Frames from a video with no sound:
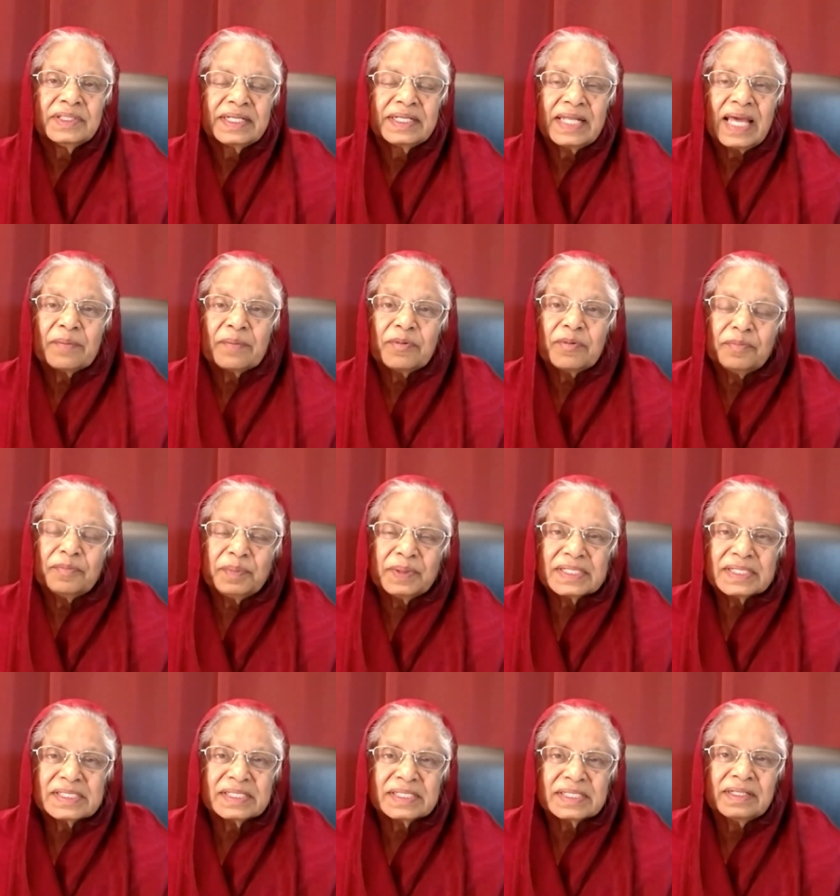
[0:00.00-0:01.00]
the type of
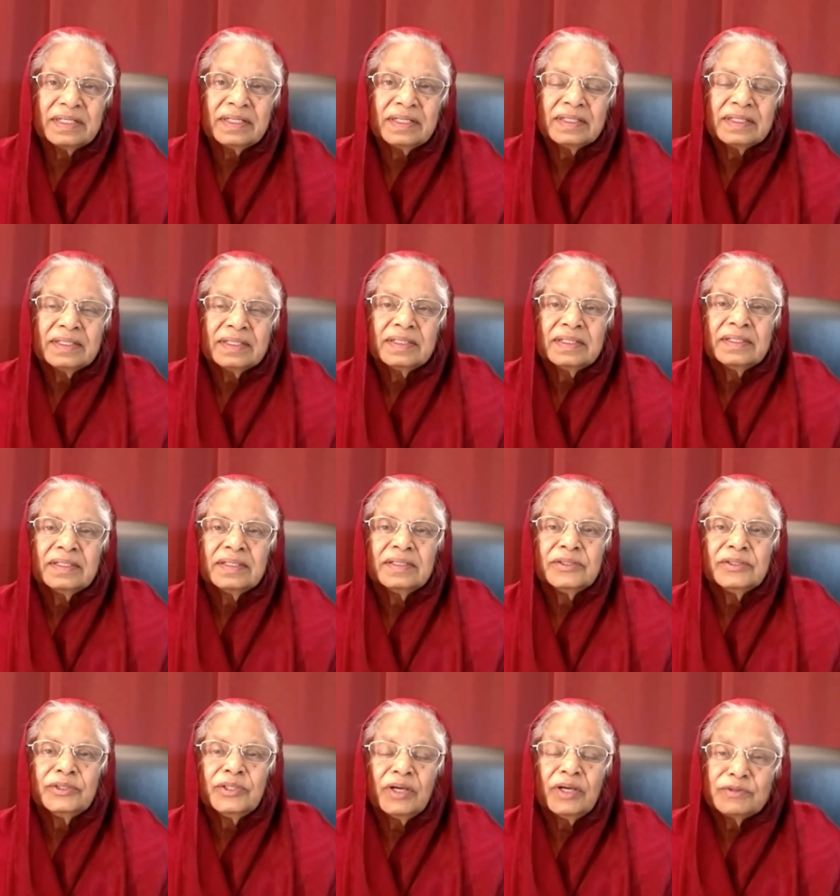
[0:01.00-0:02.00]
person
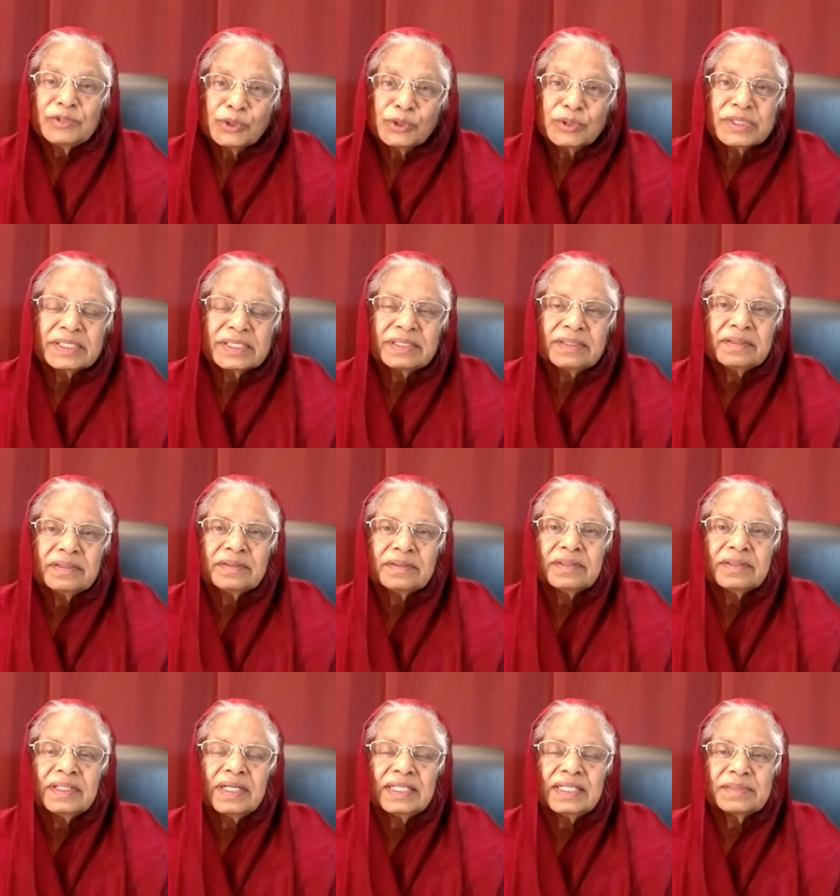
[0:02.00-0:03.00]
you have chosen
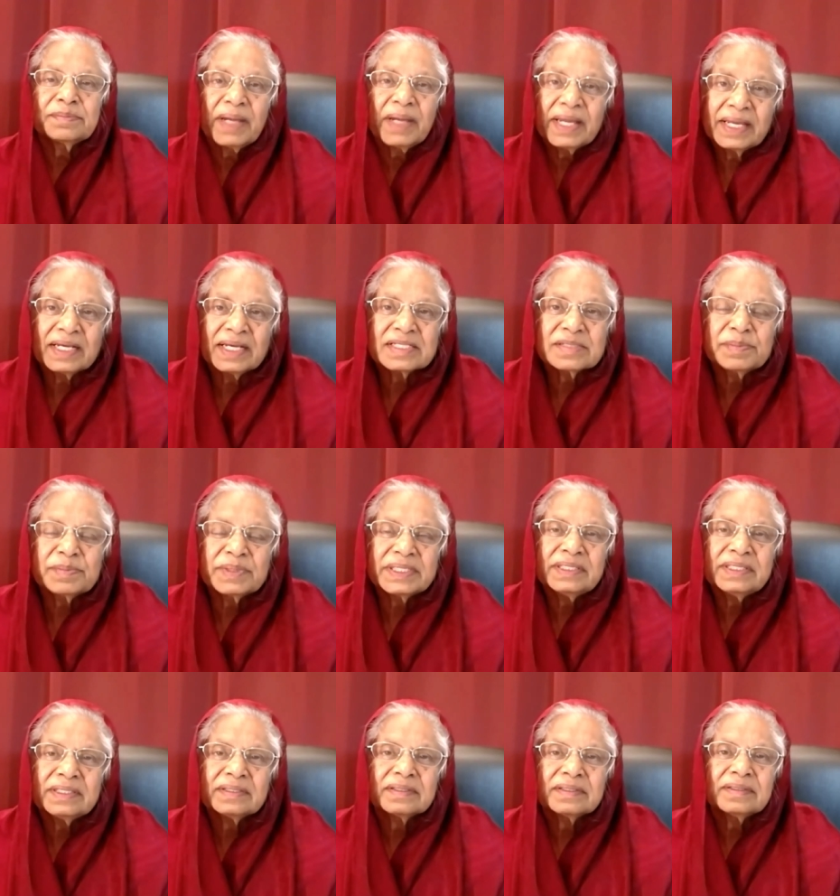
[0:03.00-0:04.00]
as my
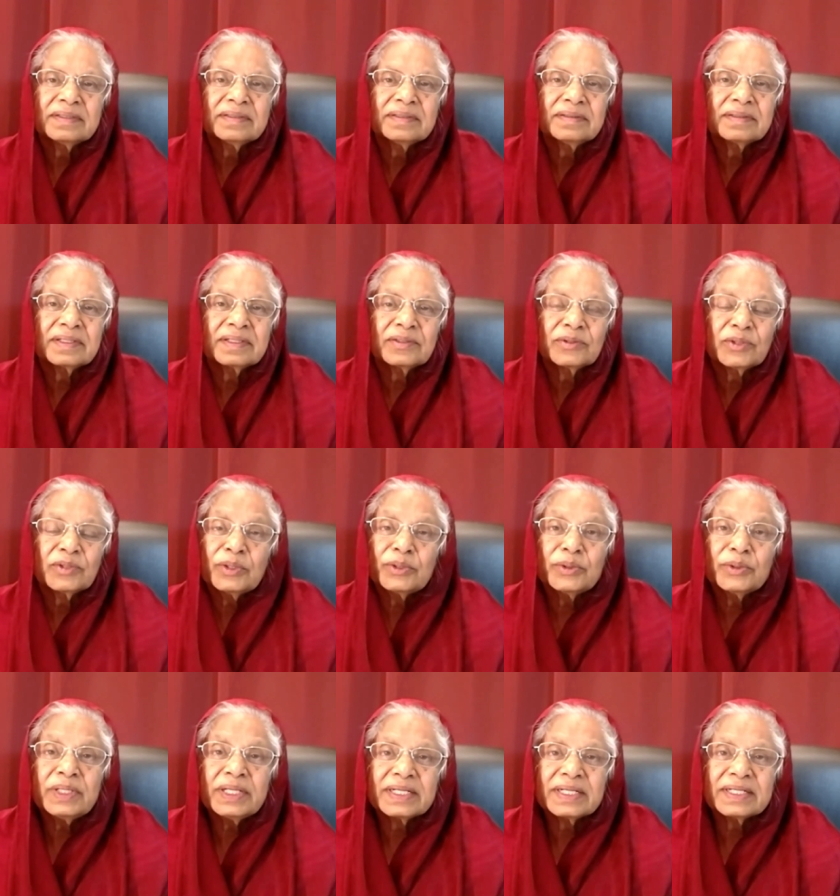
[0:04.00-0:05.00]
husband.
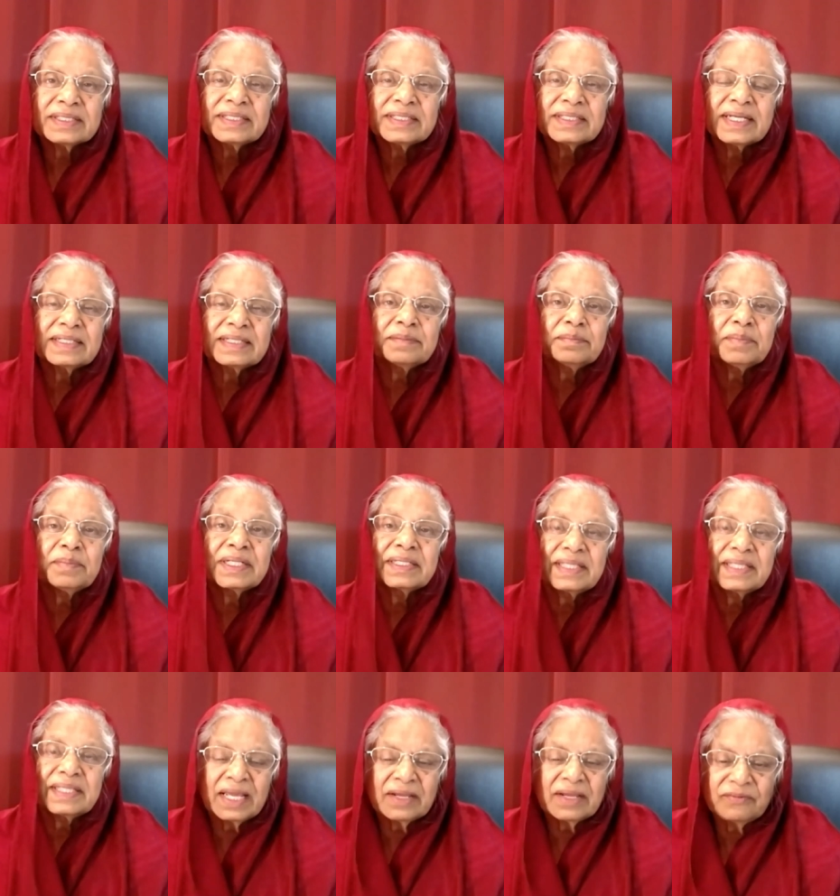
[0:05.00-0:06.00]
Not only content, but
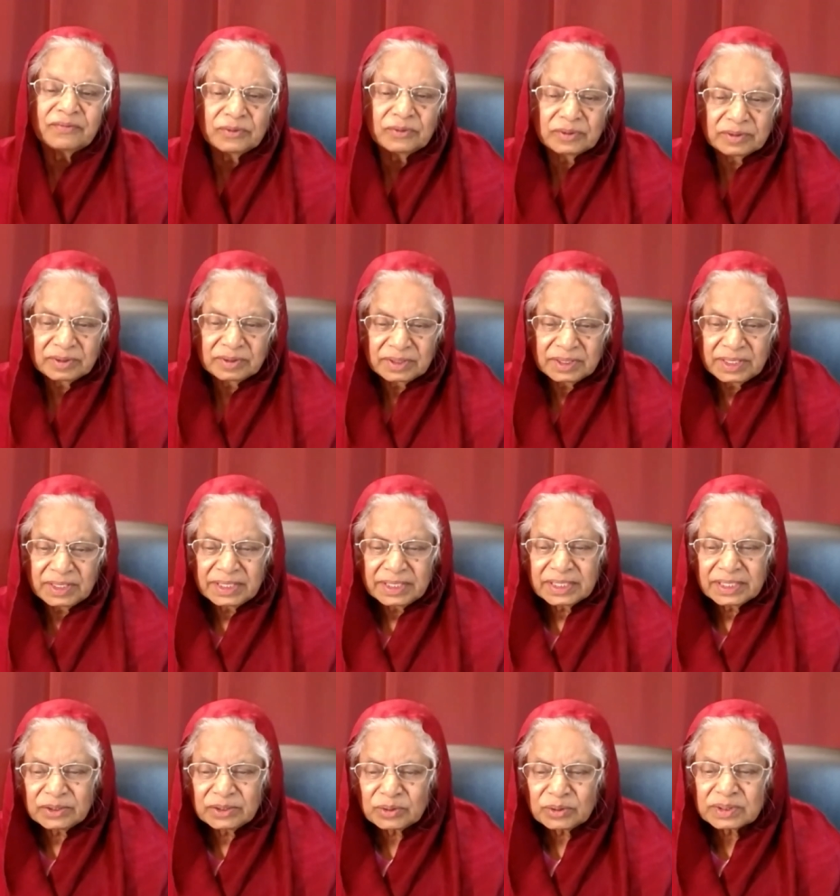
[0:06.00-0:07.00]
thankful.
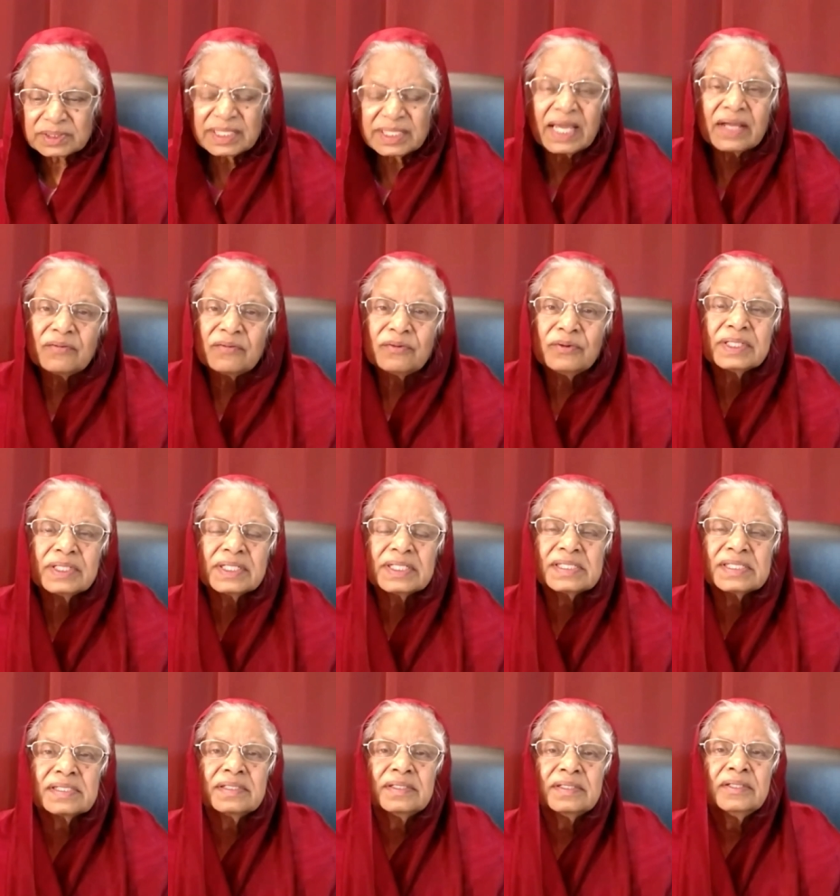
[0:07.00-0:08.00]
You know,
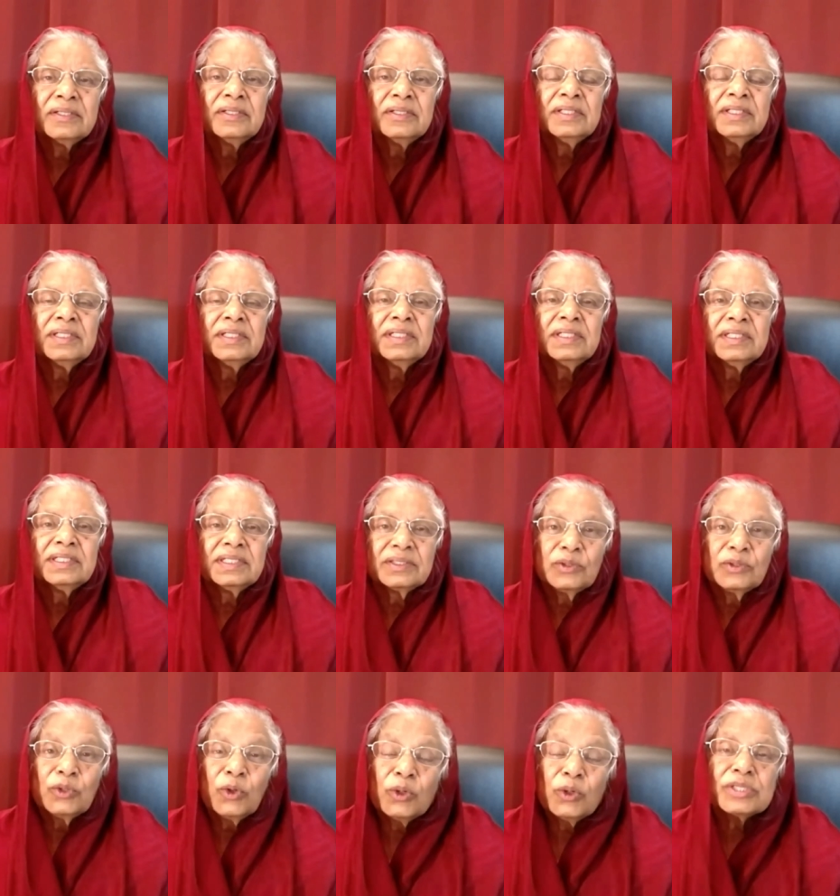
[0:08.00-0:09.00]
thankfulness
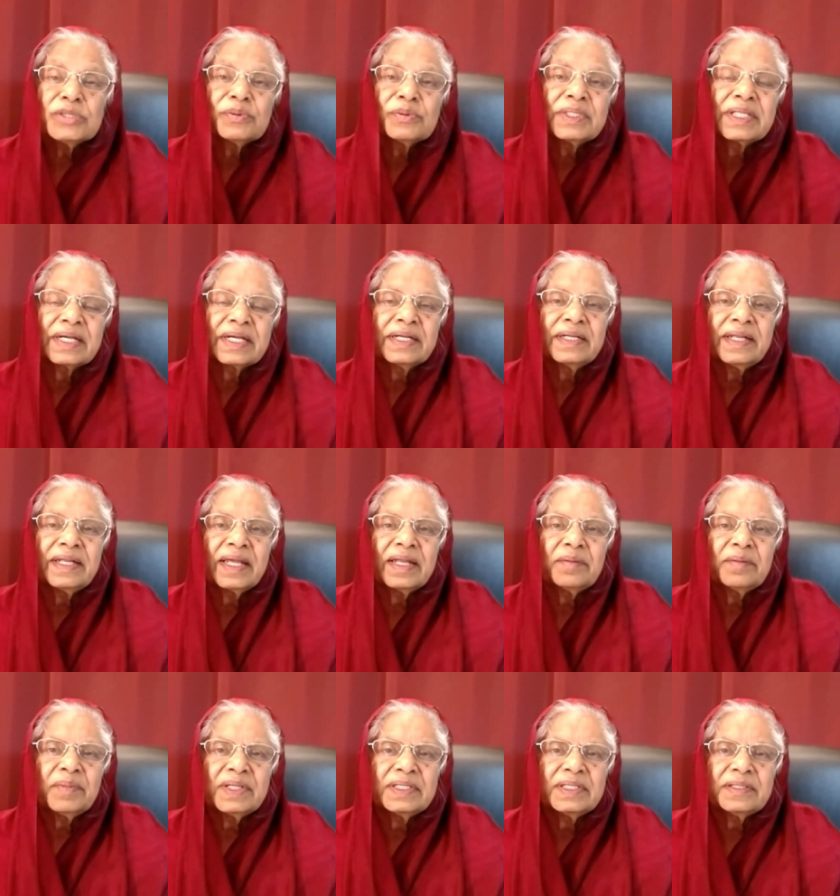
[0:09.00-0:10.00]
goes with
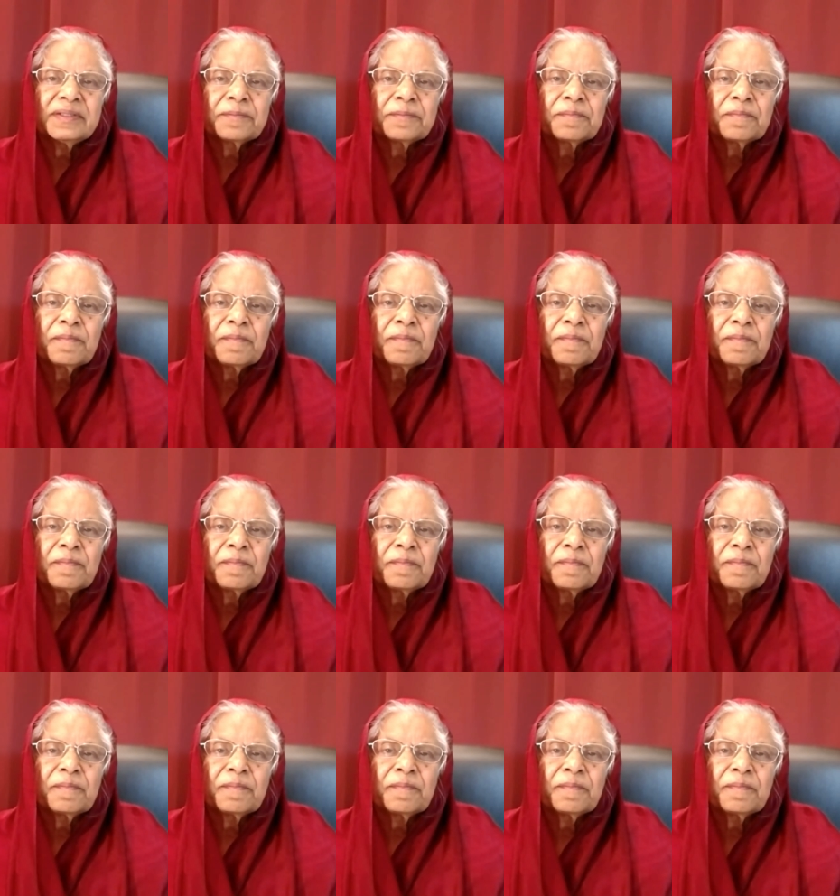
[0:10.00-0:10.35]
contentment.